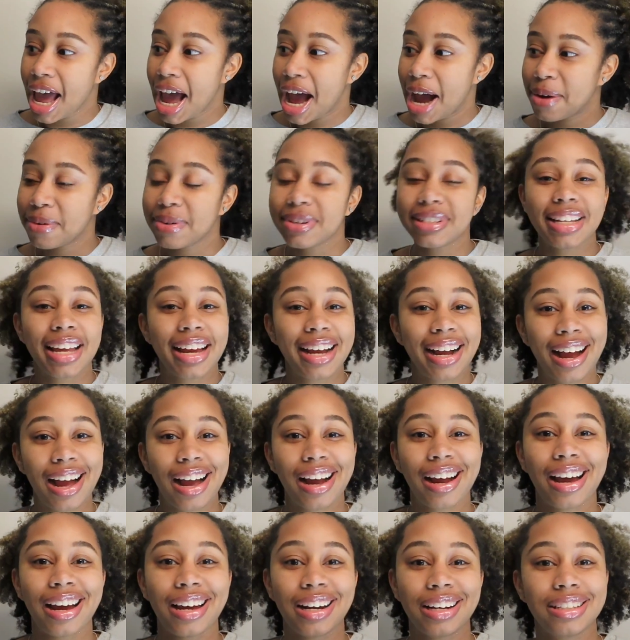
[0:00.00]
I was like,
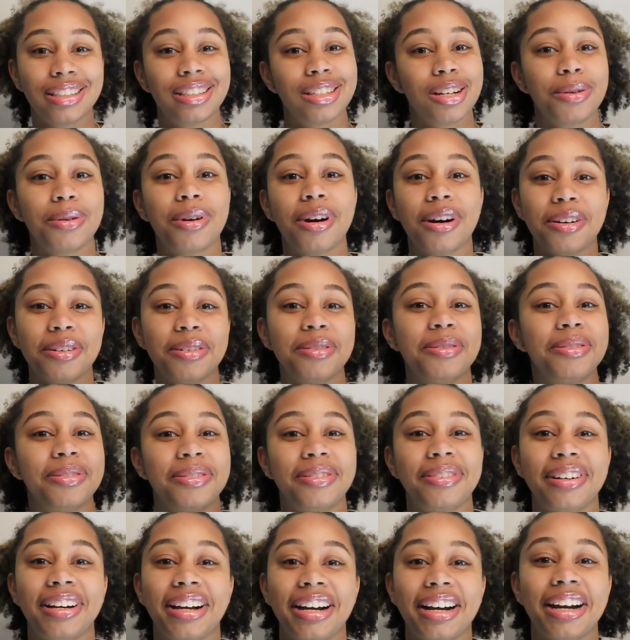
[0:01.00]
I gotta show off
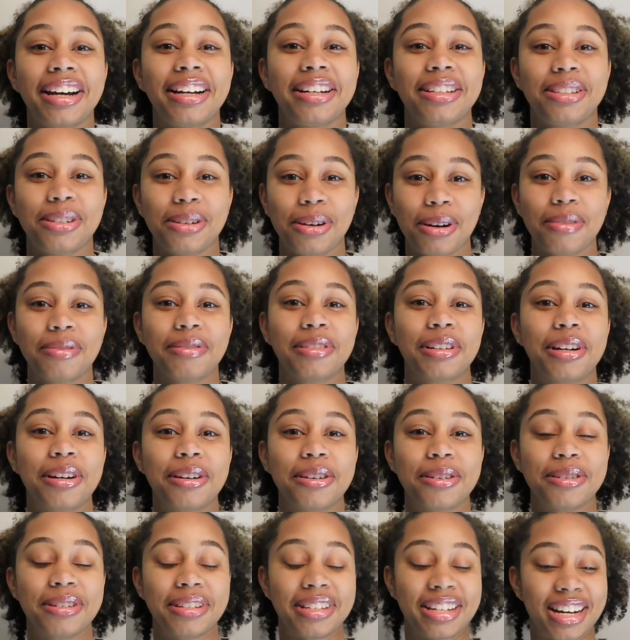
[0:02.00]
I gotta show off the
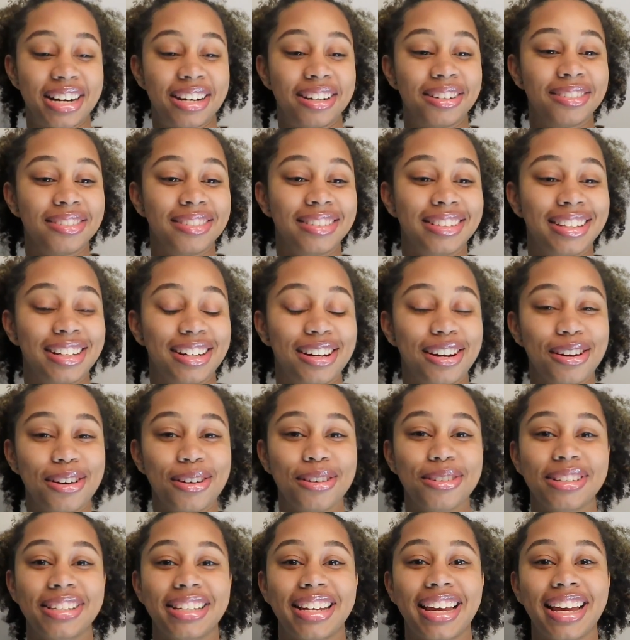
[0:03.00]
girls now. The
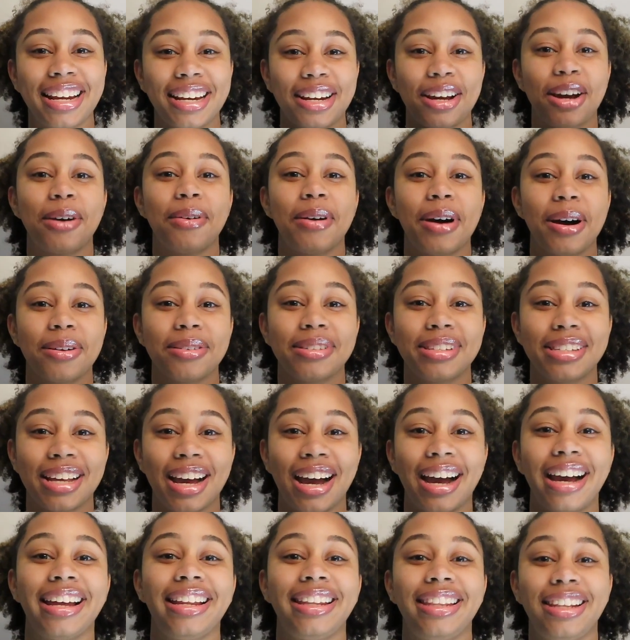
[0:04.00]
girls can go
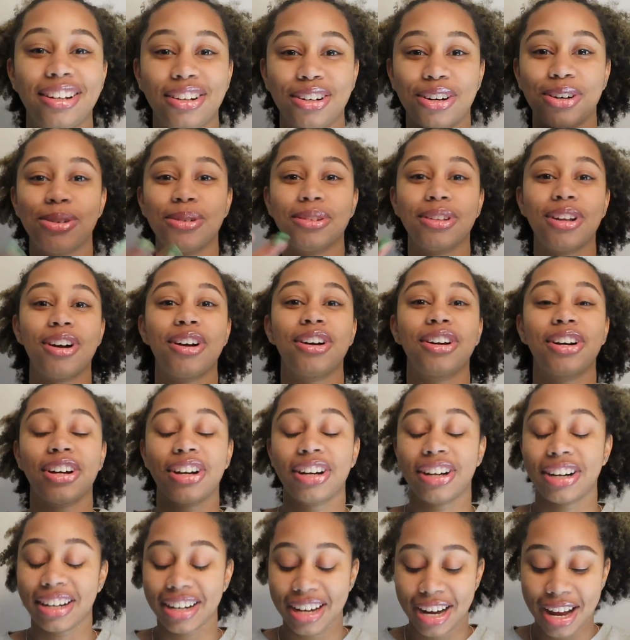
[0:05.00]
outside. They're no longer
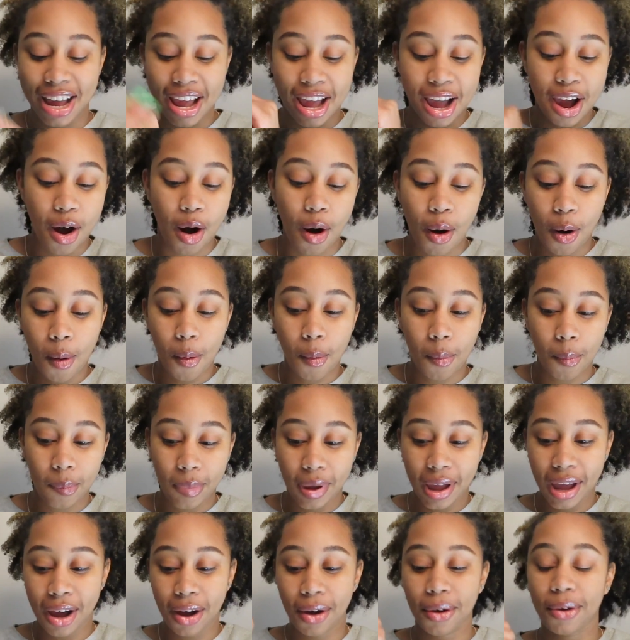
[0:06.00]

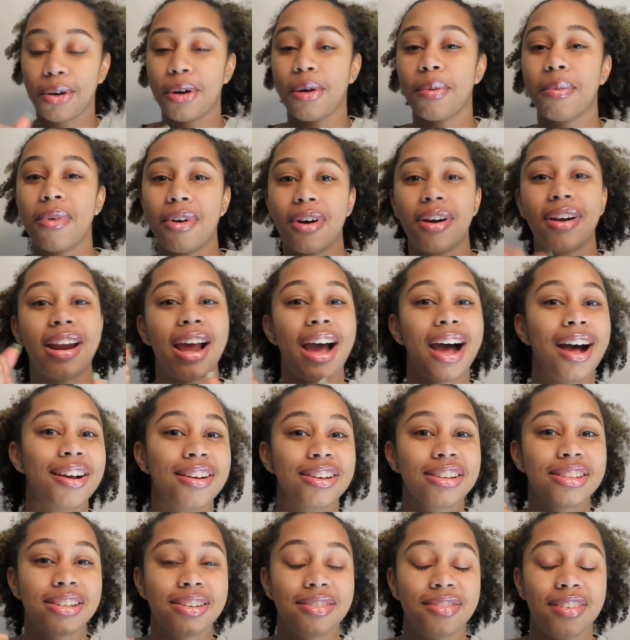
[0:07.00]
homebound, no more on
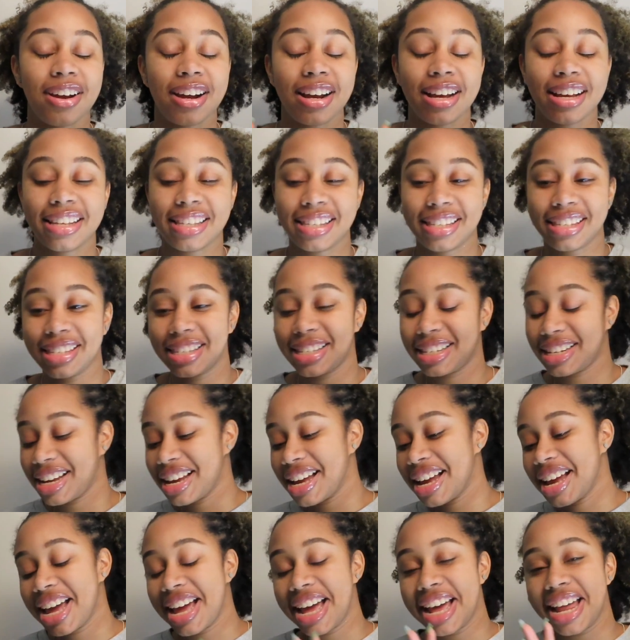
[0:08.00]
house arrest,
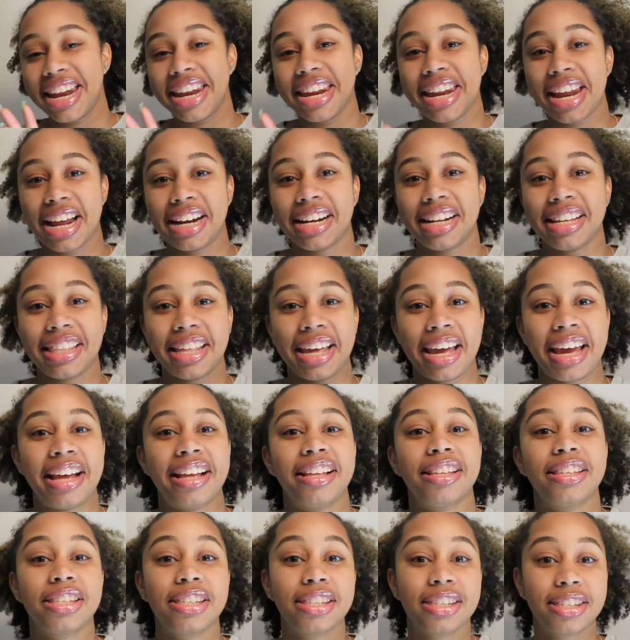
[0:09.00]
none of
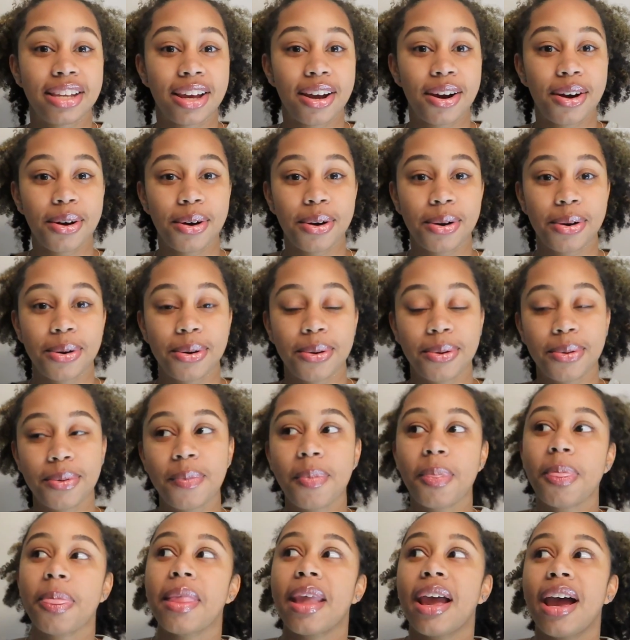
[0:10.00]
that. So
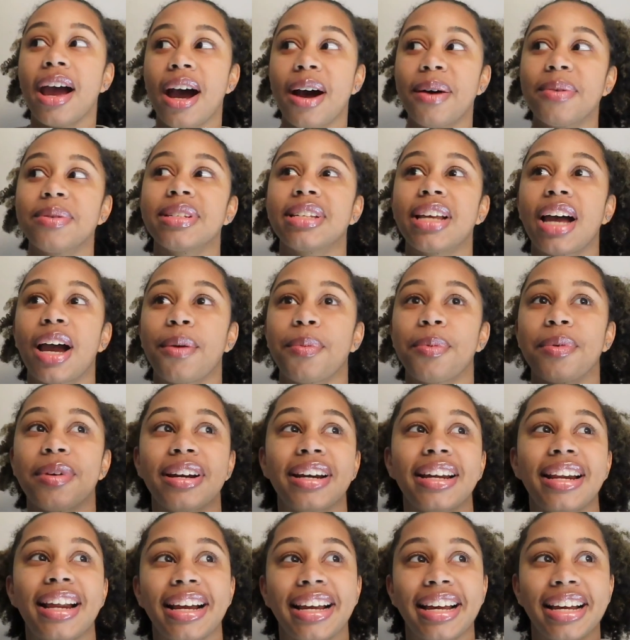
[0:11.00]
I was like, where
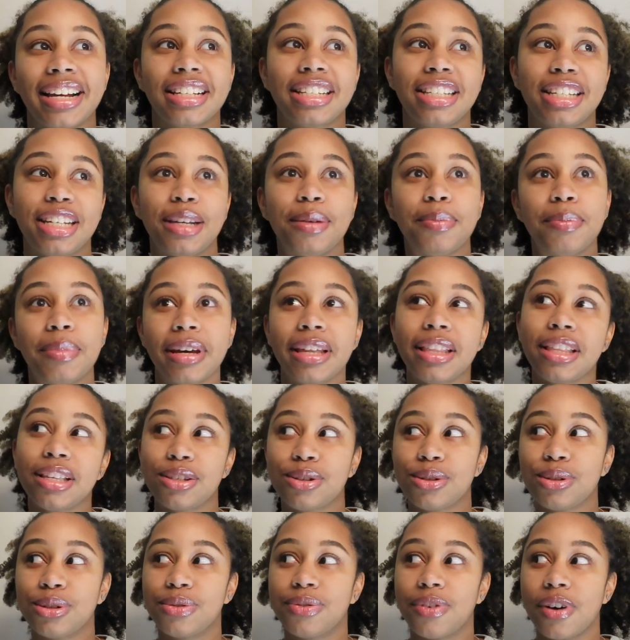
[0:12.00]
can I get cheap bathing
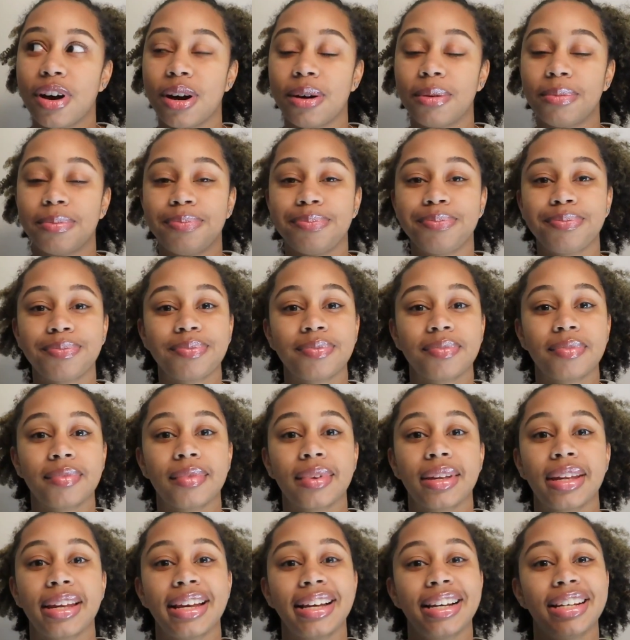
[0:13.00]
suits from?
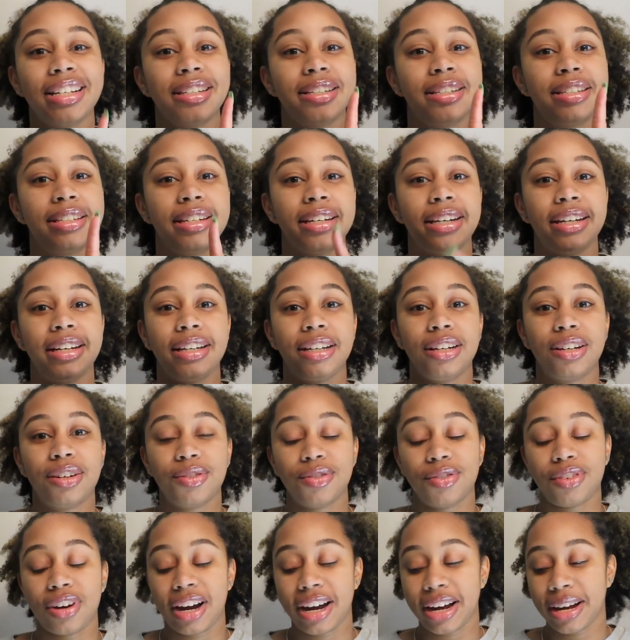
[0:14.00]
Shein,
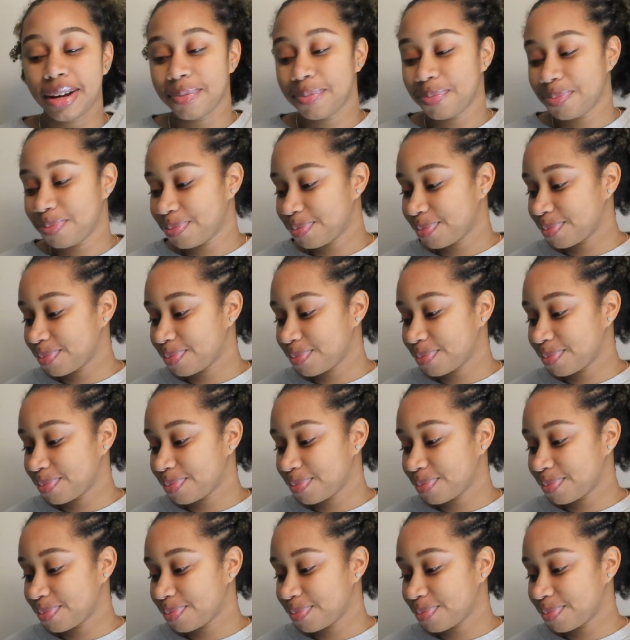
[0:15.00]
right?